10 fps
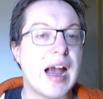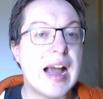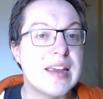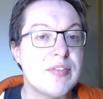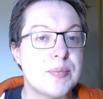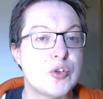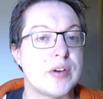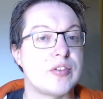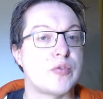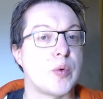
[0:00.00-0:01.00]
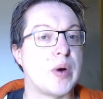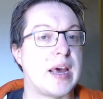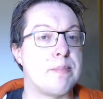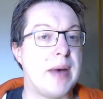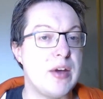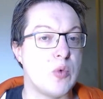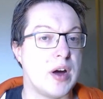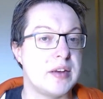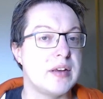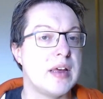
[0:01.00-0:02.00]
I give them choices for what I might want,